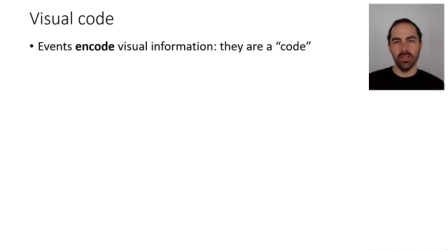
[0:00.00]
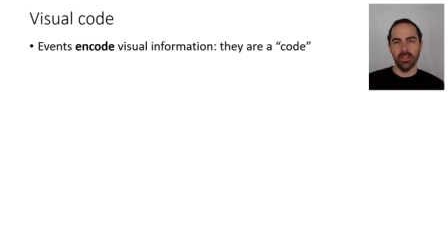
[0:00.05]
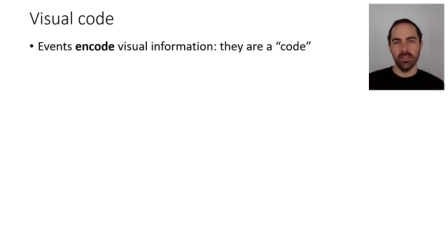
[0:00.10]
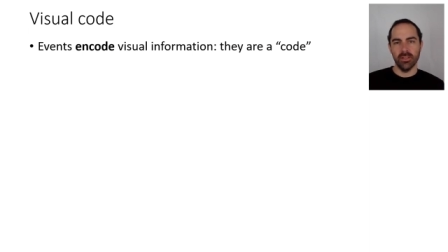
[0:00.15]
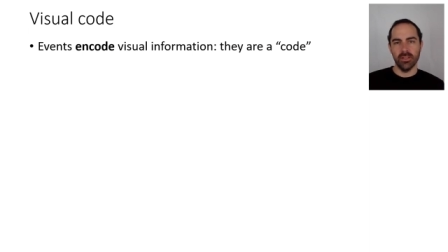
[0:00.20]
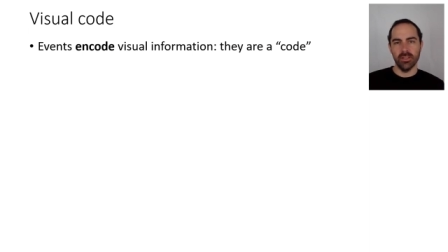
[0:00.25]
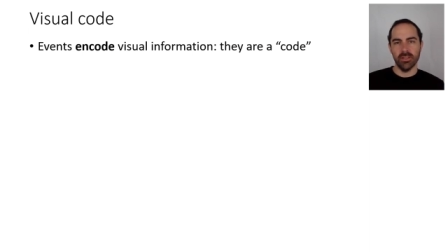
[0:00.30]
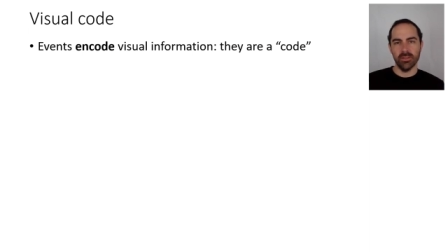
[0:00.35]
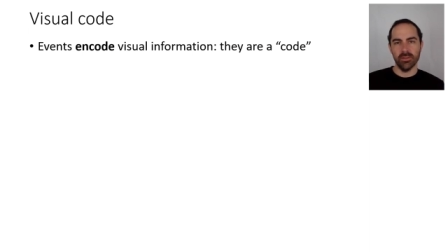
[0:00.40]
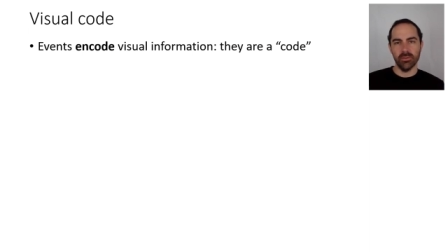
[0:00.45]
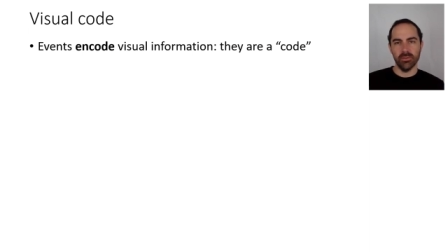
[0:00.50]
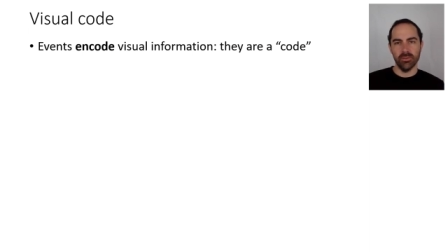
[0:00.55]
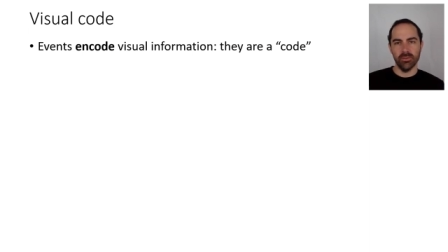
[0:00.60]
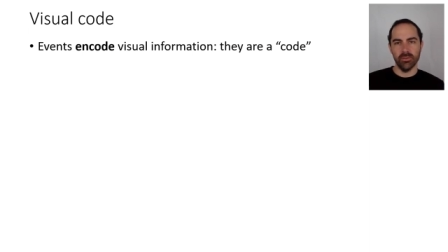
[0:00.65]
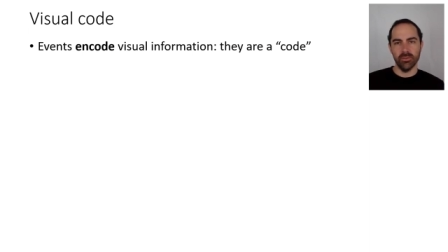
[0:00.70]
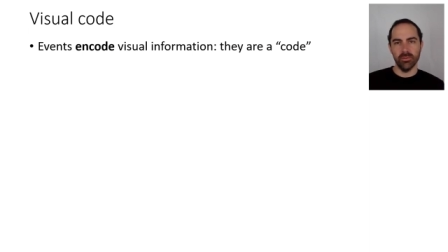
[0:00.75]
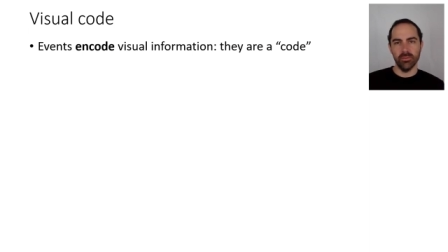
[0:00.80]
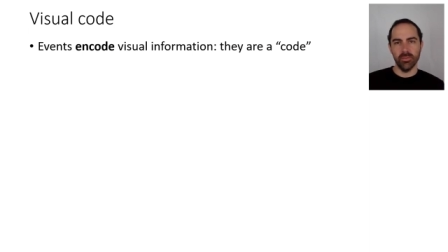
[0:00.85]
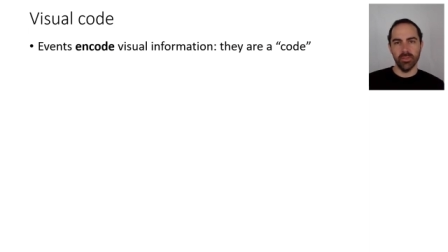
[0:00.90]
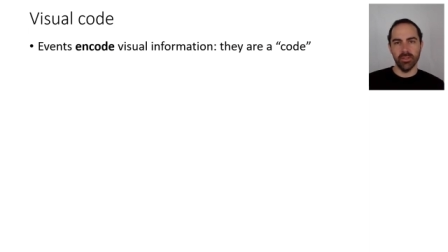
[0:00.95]
and that
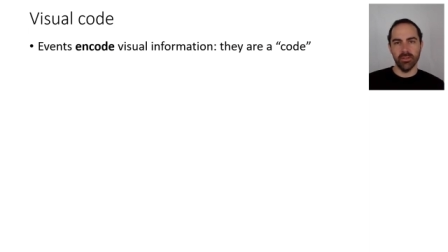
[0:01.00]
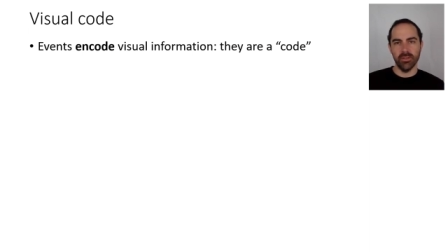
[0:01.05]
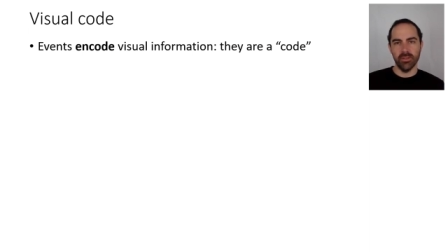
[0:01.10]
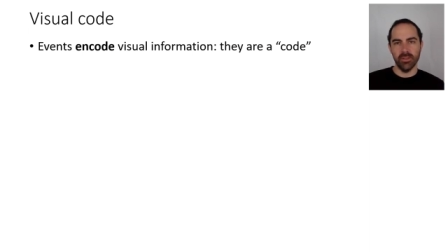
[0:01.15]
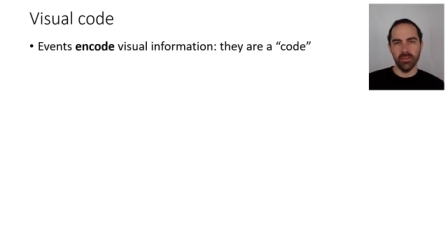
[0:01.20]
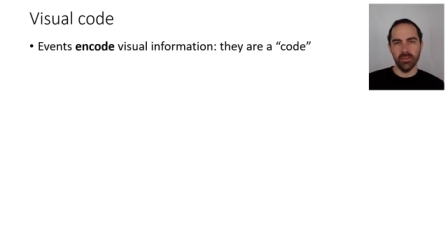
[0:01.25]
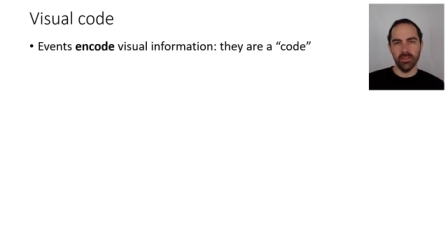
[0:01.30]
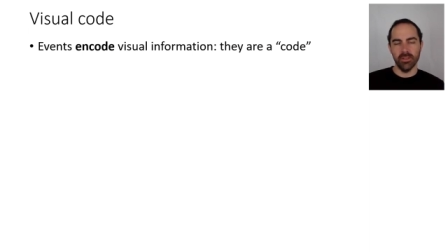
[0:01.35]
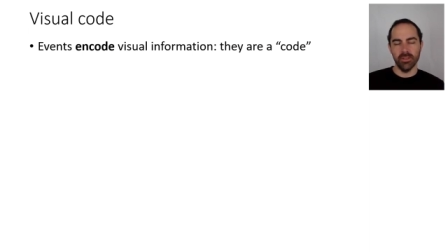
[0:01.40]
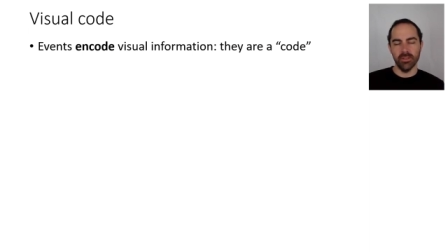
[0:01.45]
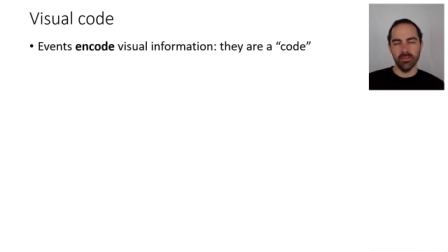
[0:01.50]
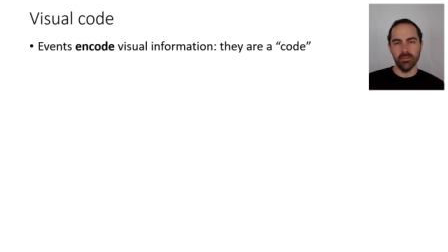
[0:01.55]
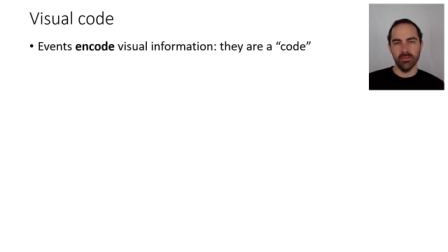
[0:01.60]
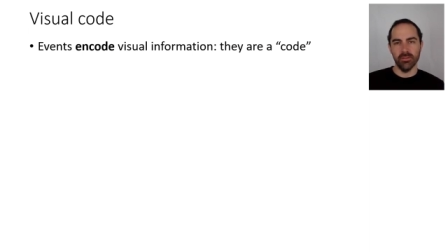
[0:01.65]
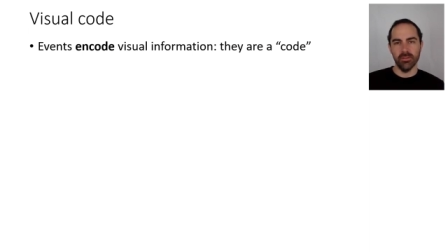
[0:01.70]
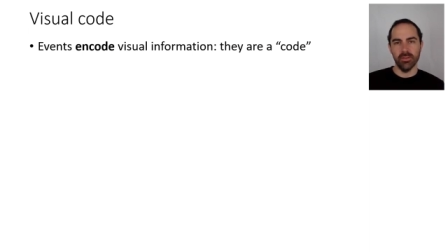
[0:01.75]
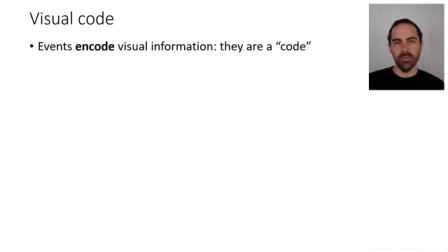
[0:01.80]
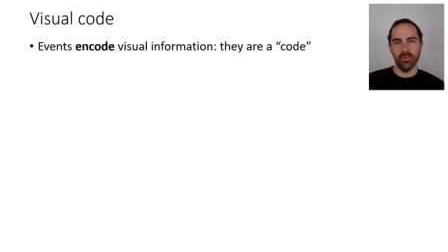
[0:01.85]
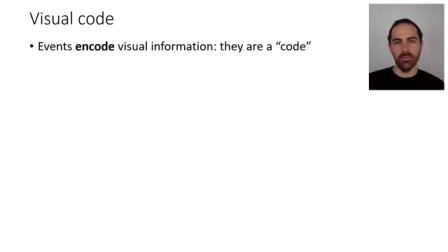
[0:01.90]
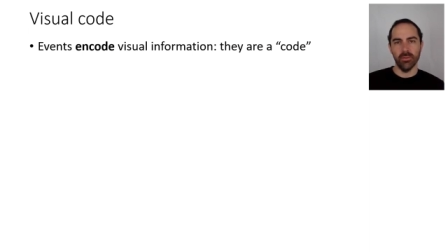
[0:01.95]
could be thinking of
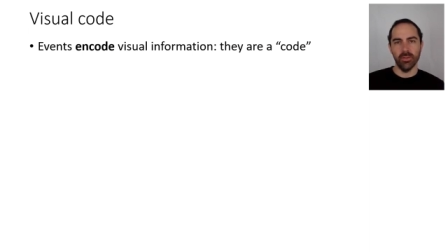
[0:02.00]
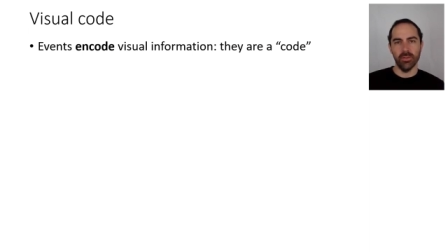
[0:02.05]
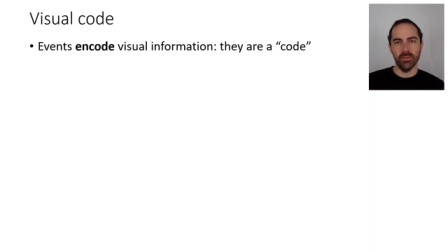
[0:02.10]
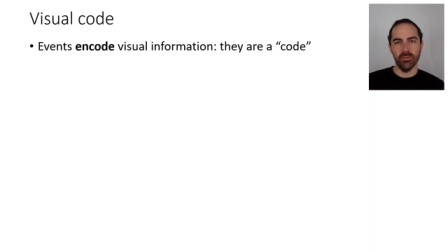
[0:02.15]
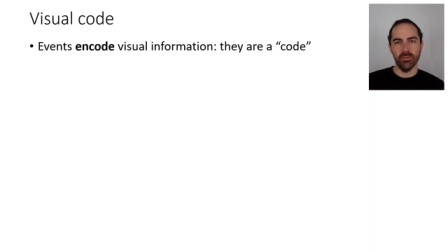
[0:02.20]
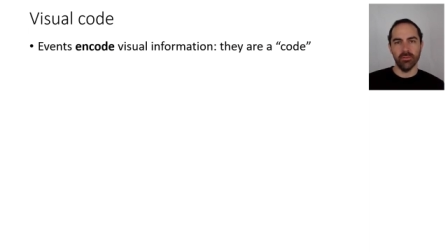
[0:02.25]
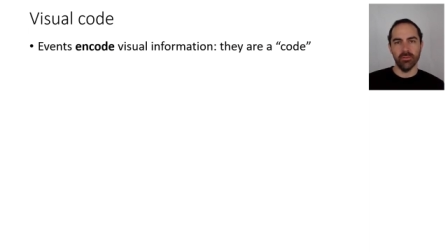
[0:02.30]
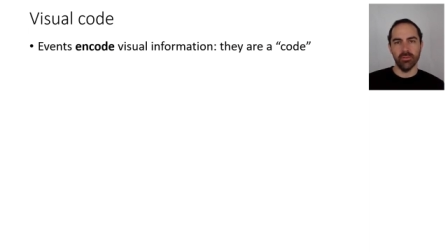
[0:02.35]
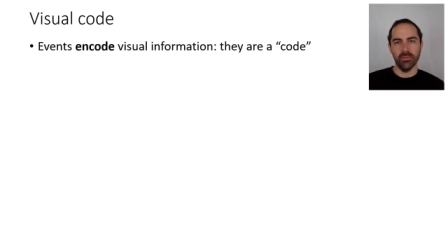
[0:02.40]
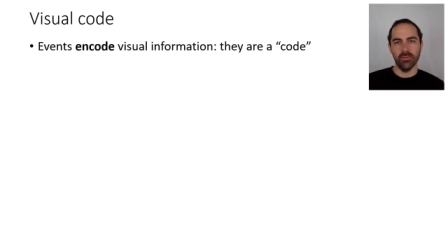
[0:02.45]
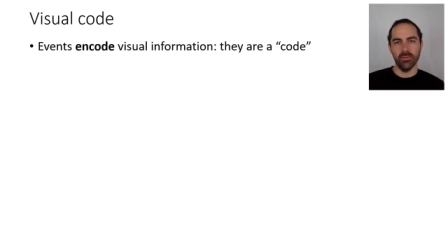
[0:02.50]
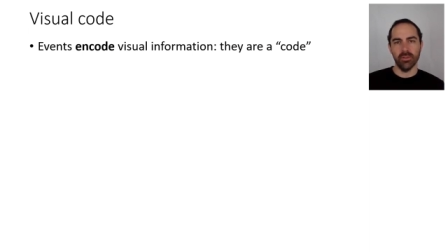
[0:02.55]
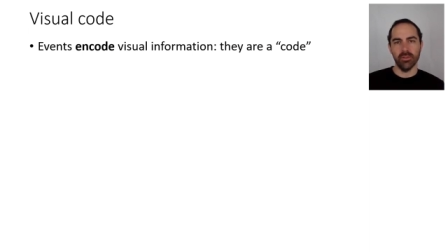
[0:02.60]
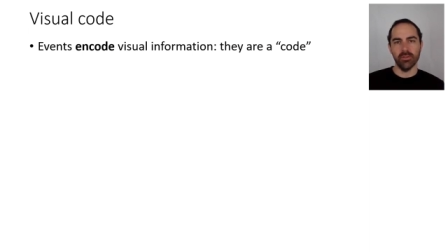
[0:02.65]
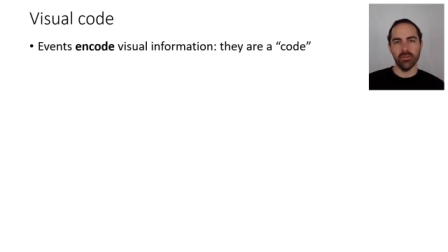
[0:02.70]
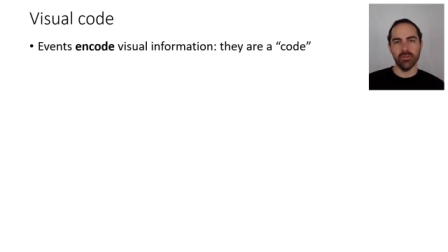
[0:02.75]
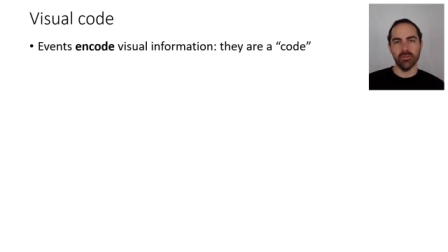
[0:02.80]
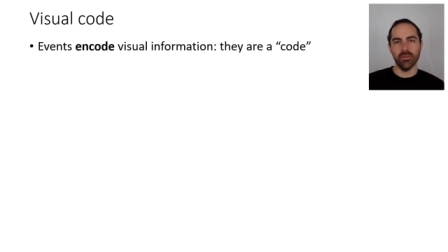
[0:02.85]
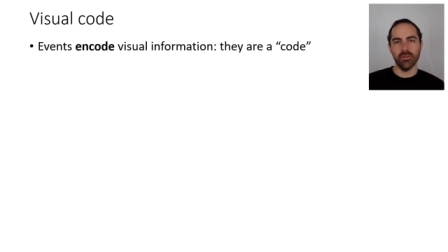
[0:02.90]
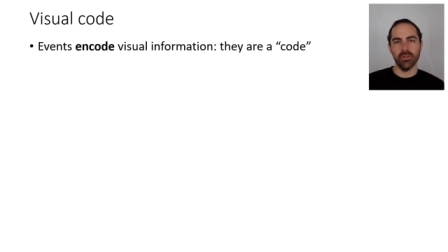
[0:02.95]
uh, in the way of
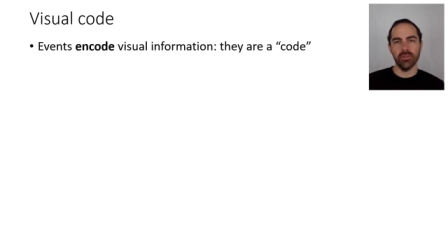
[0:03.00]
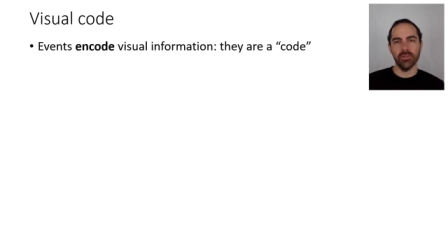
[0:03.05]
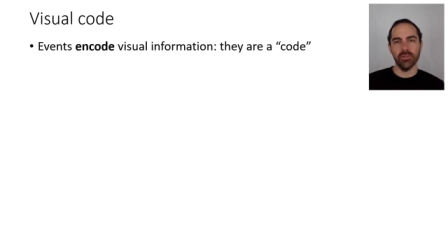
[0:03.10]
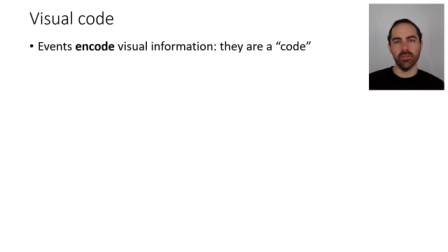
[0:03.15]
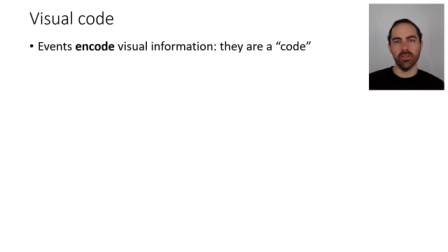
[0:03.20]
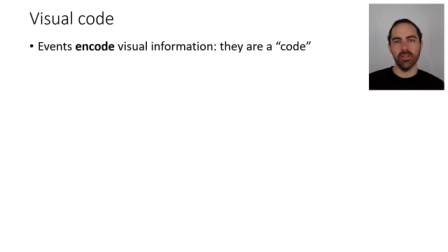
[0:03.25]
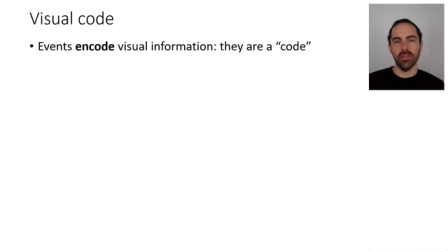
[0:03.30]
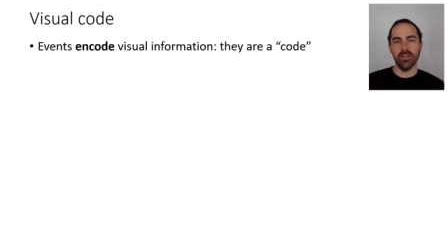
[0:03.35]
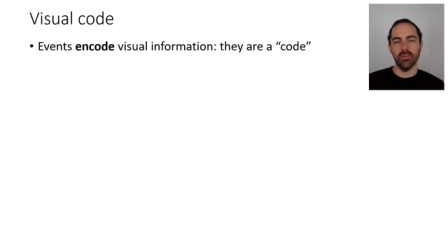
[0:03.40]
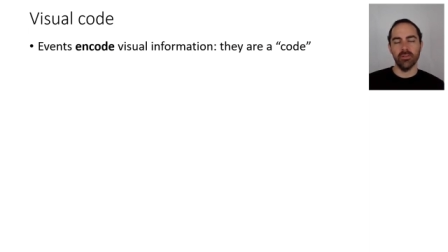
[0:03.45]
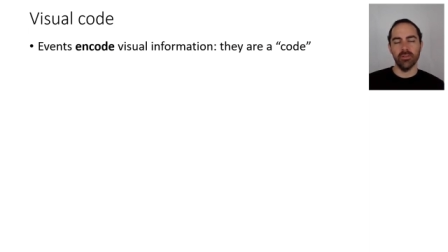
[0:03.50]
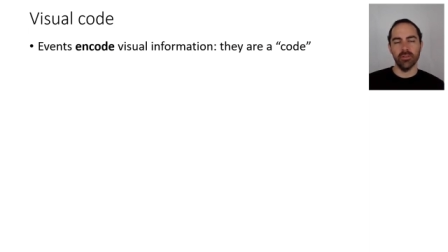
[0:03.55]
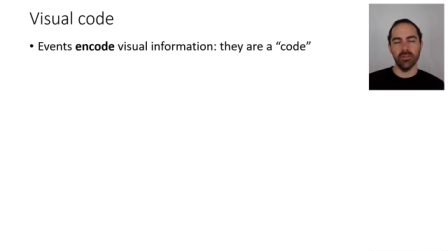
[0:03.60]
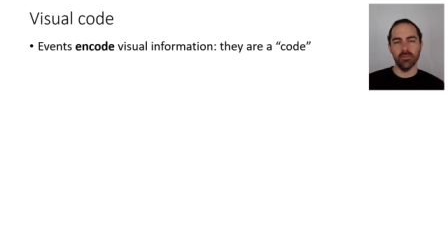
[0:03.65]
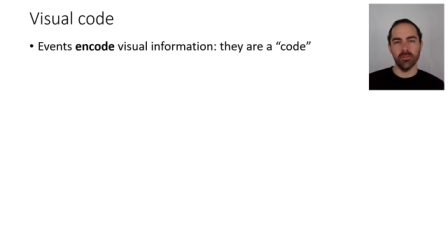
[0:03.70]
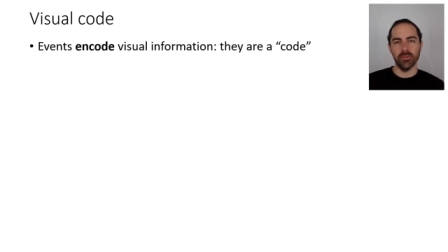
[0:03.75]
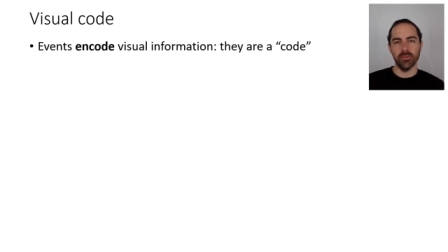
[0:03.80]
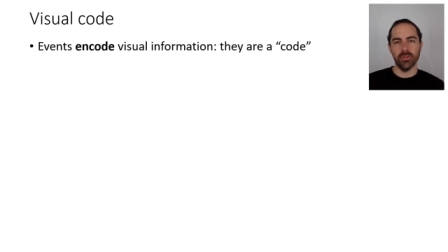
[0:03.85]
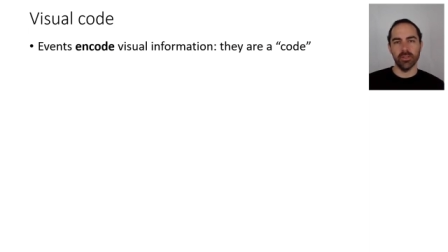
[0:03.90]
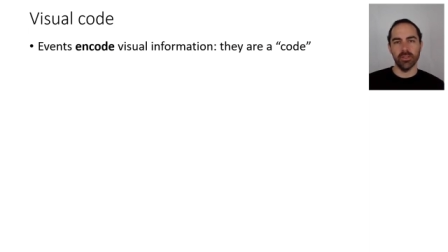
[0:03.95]
reconstruction
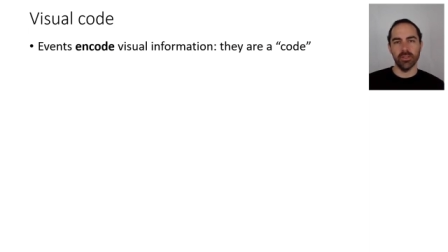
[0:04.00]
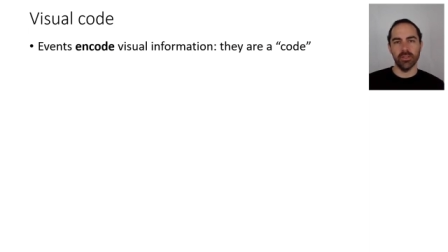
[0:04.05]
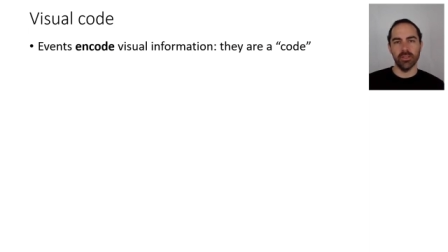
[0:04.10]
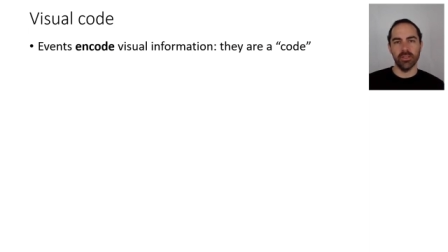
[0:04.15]
algorithms, right?